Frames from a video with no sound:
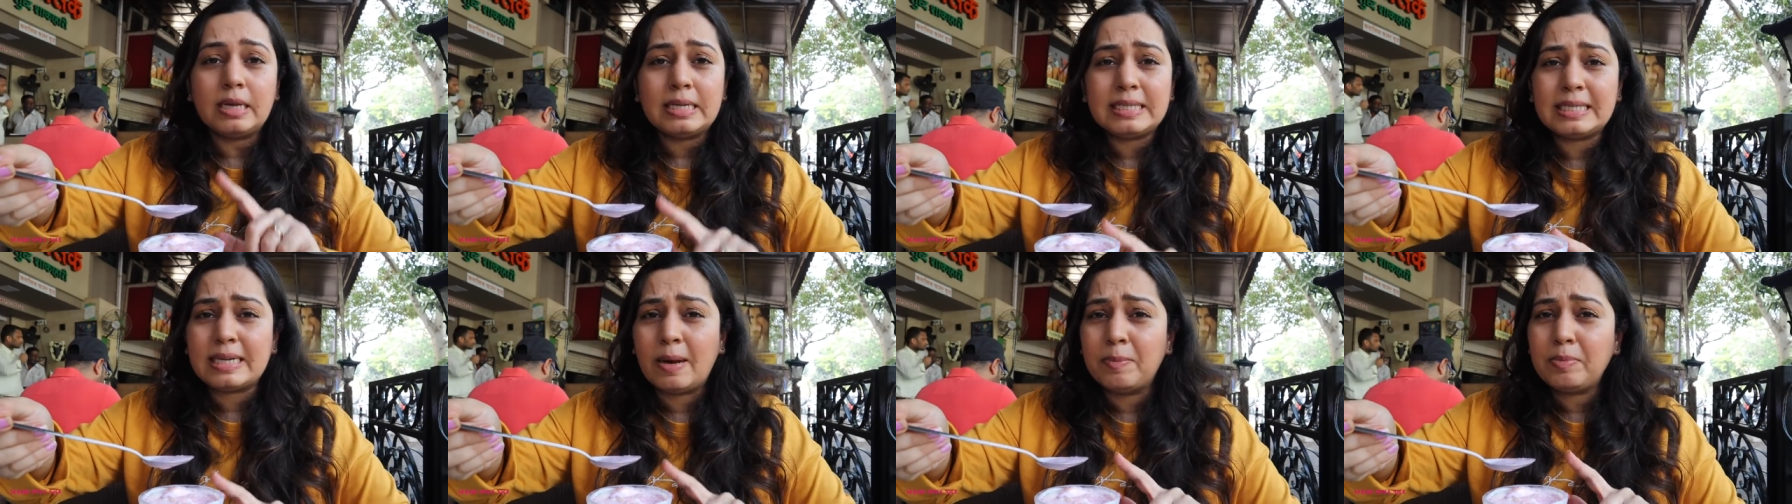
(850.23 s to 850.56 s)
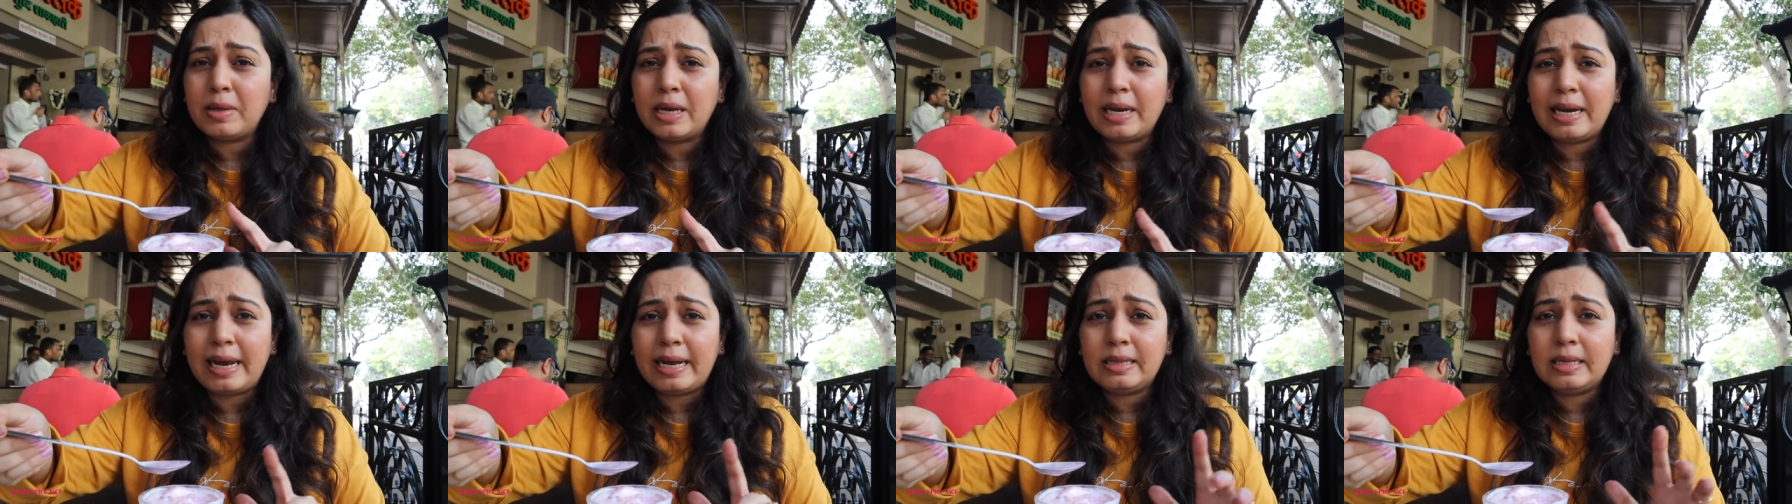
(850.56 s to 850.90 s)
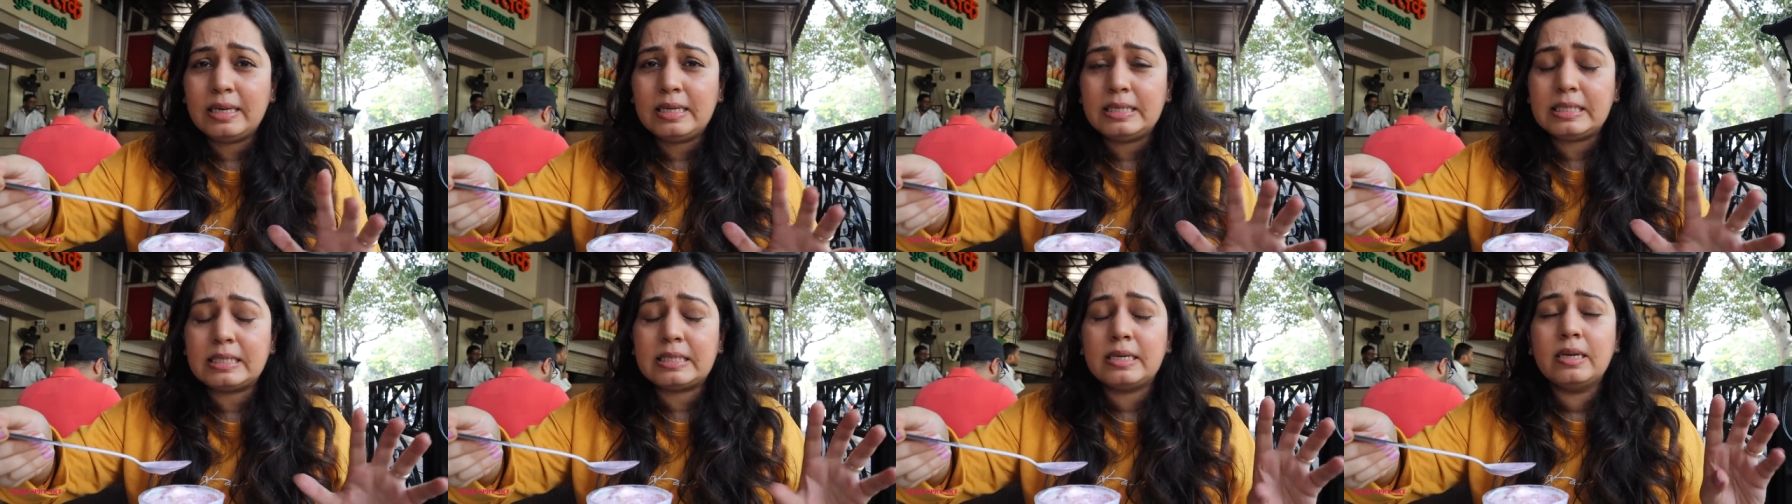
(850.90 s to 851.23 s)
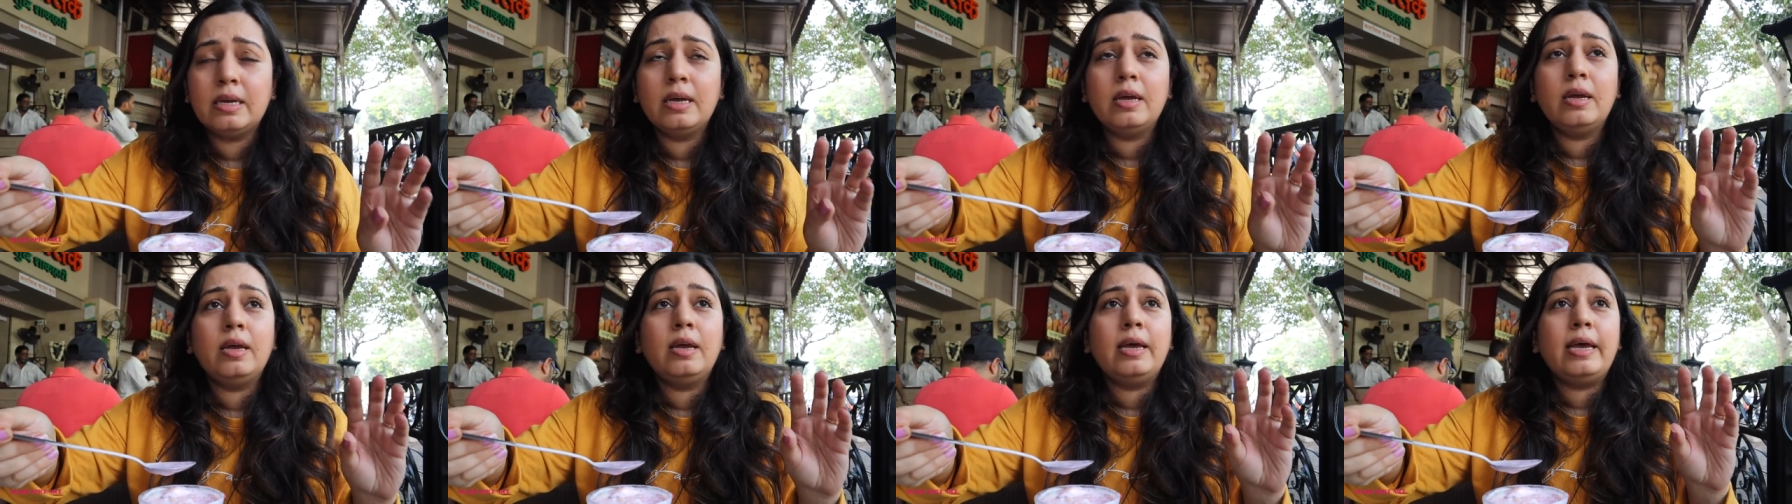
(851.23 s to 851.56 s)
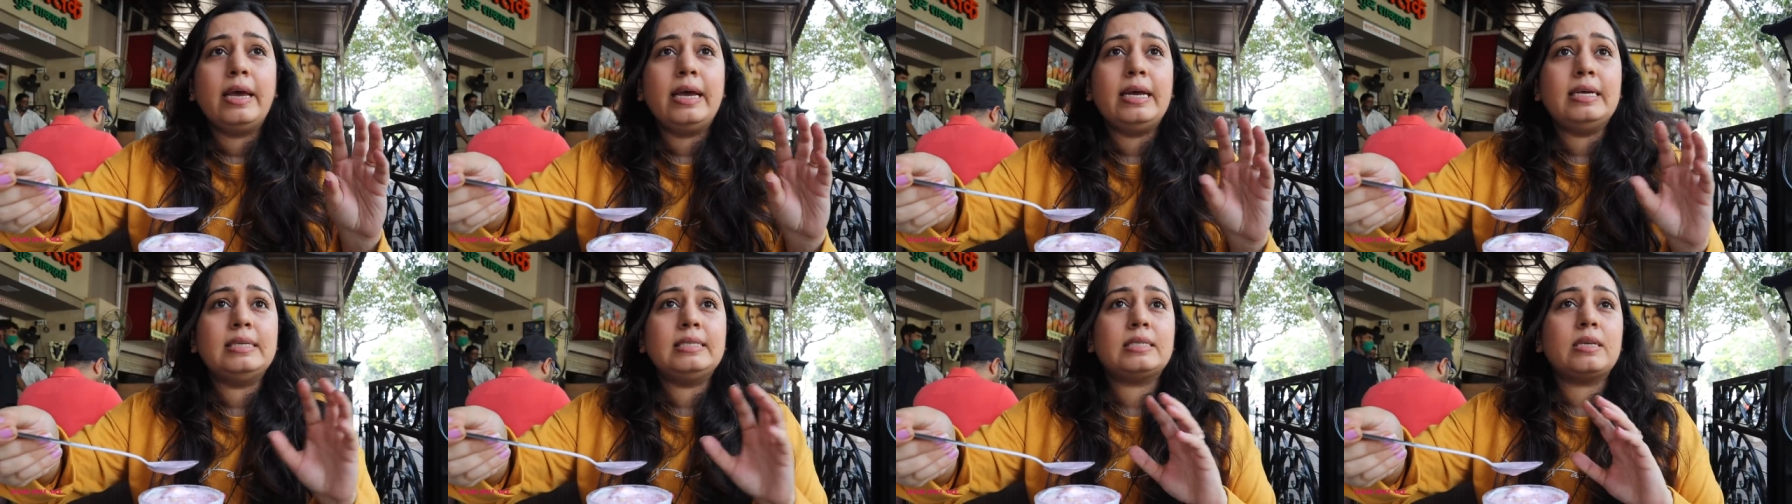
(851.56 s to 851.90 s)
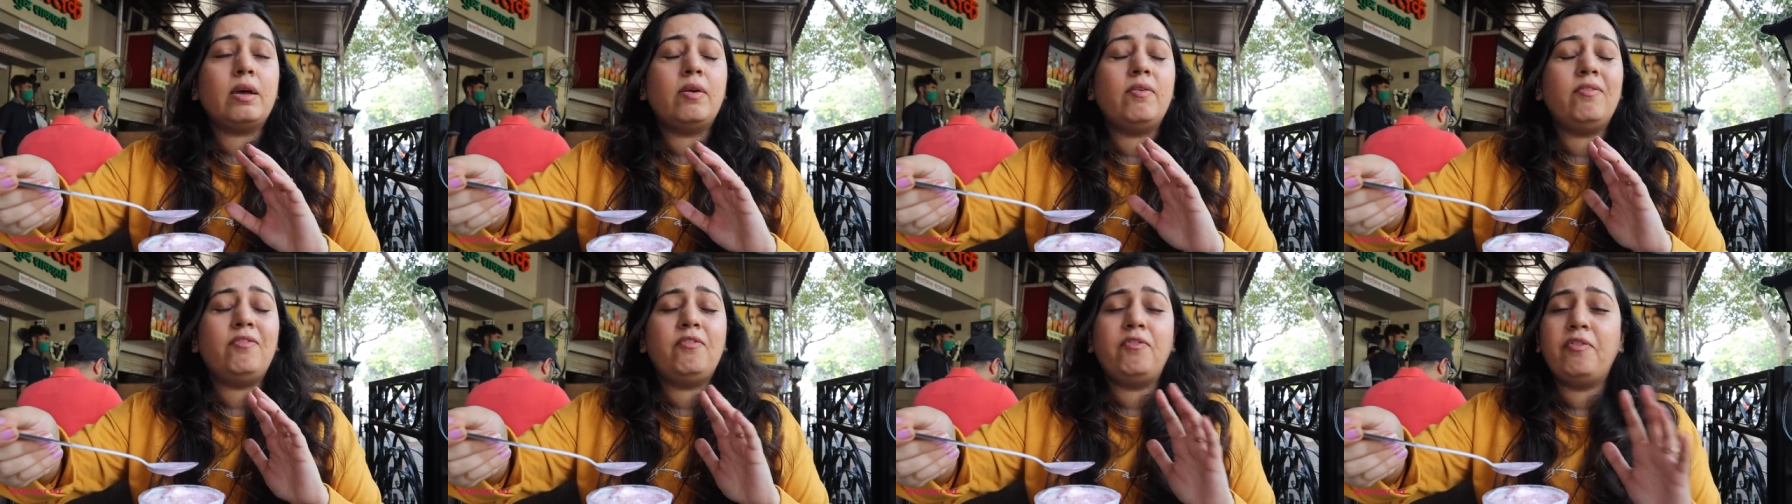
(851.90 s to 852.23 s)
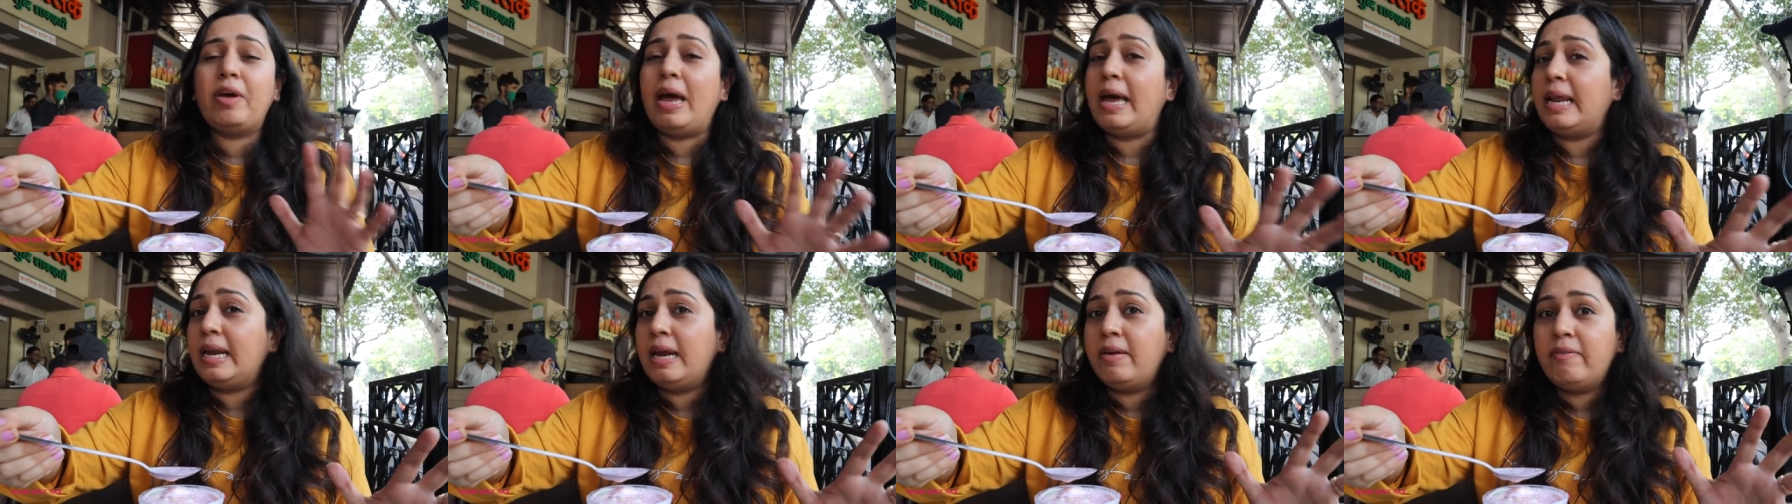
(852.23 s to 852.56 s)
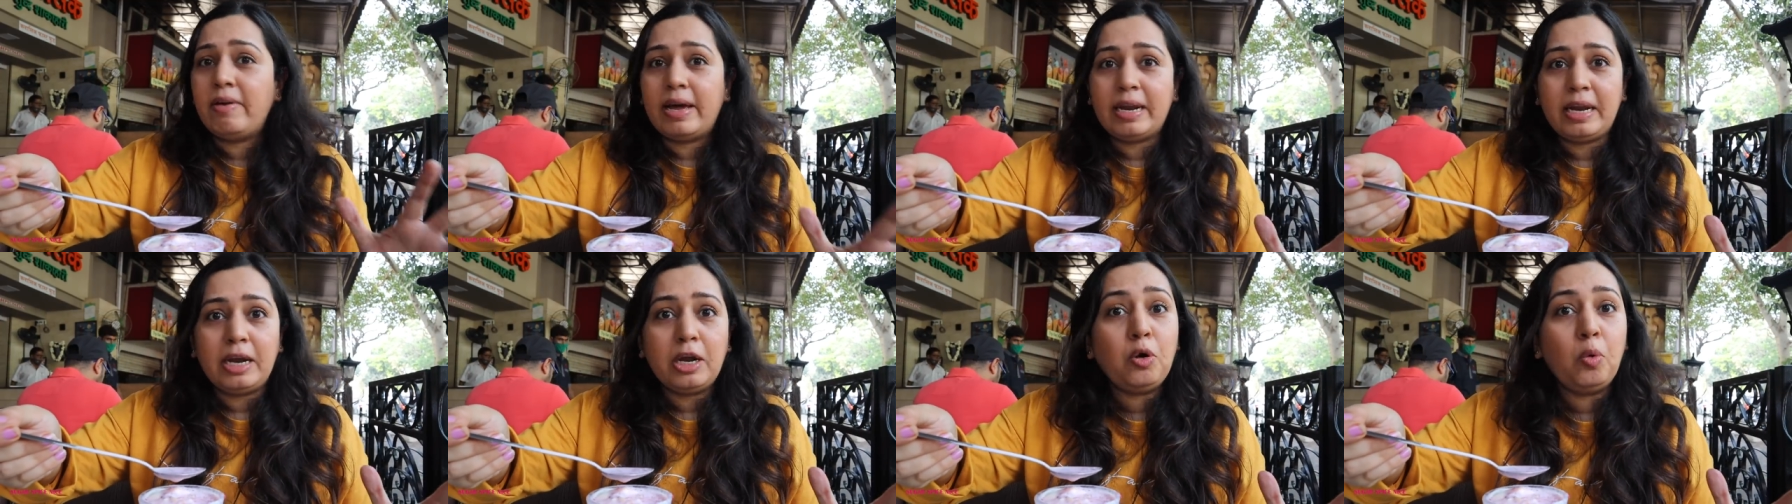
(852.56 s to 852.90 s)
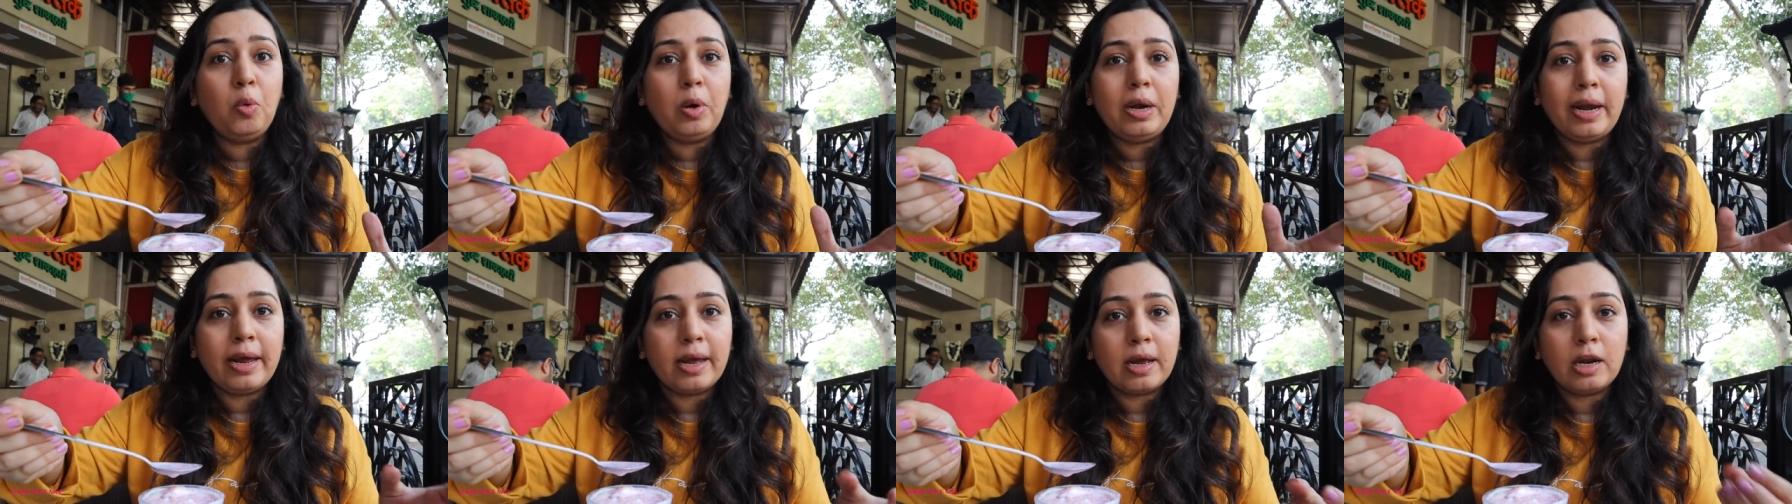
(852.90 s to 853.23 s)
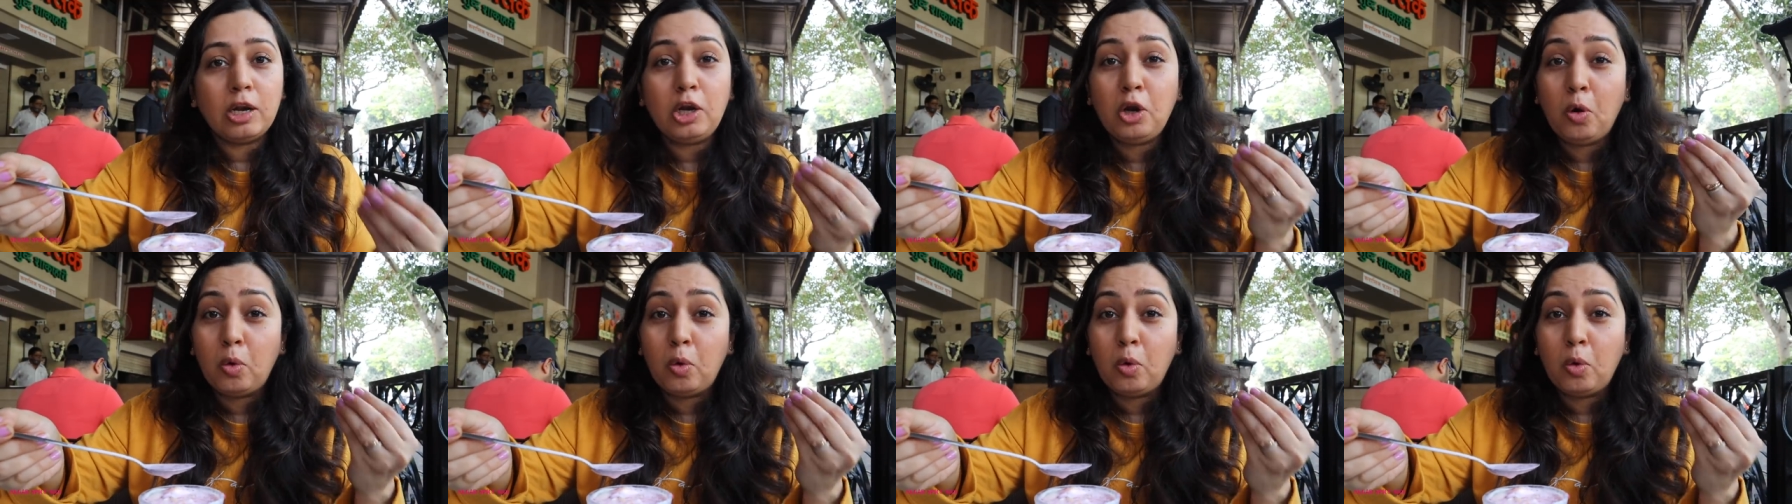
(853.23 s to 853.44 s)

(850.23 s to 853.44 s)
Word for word: something like this is very cooling.